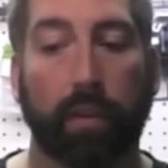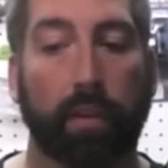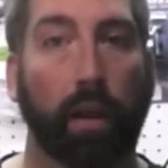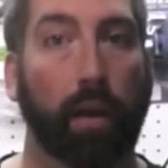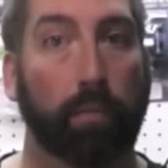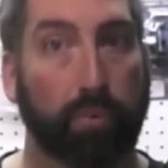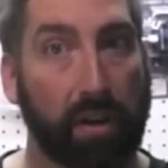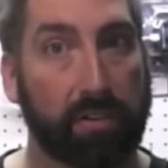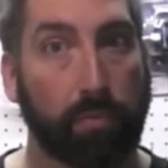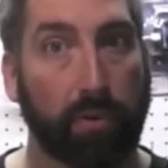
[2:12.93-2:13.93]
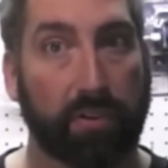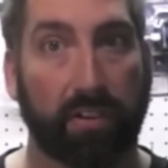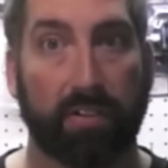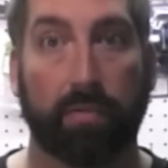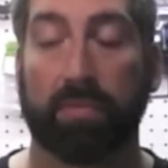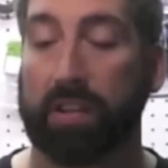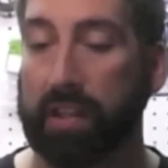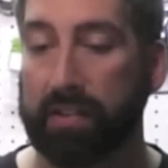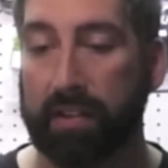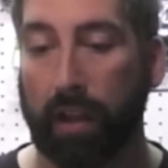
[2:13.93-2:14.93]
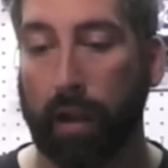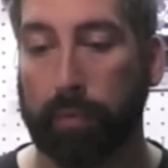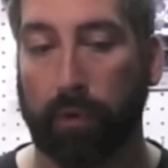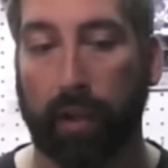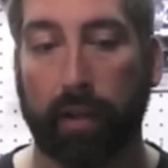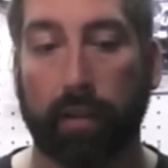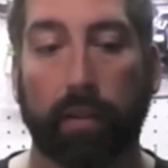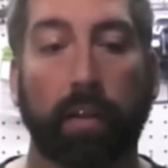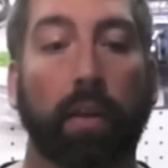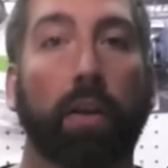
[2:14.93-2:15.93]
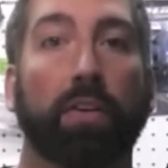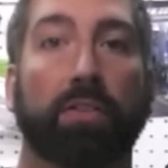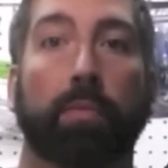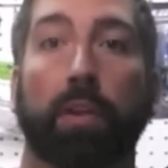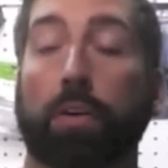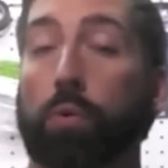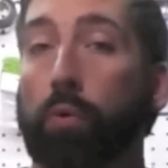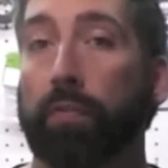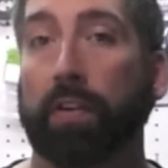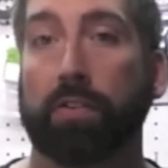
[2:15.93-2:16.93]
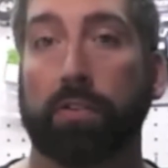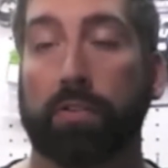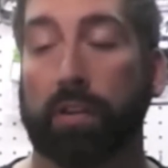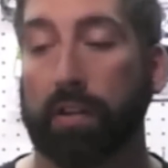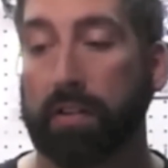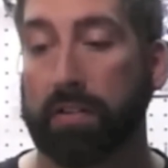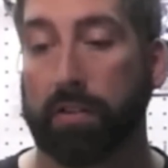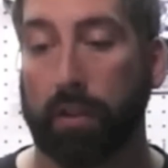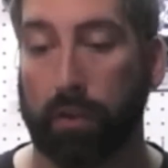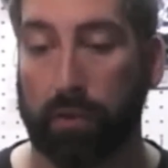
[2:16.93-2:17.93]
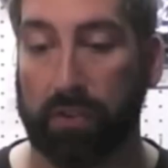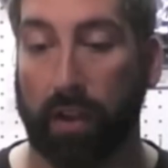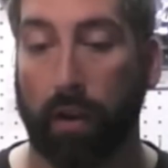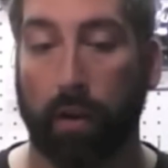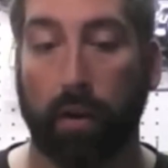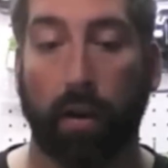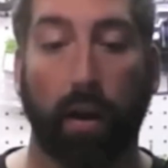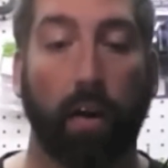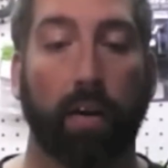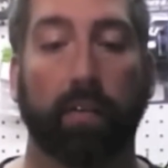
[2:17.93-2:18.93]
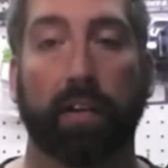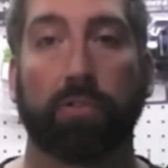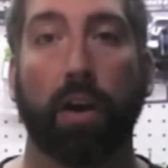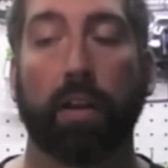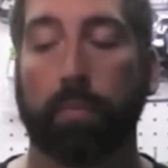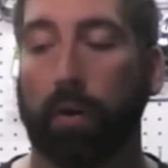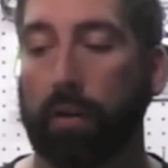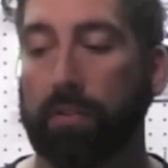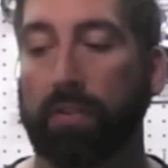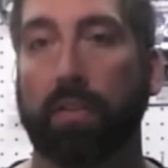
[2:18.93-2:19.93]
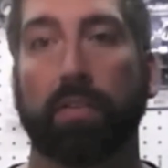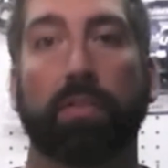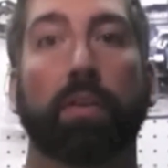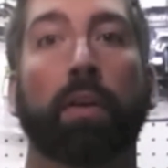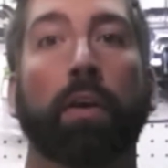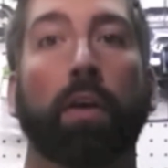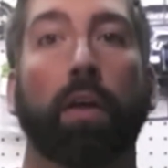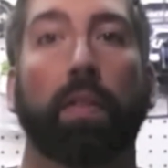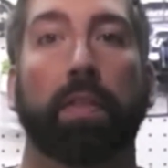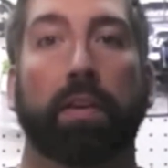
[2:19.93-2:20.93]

The brushed motor system is easy to upgrade. Some of the cool features in addition to those hard electronic parts is the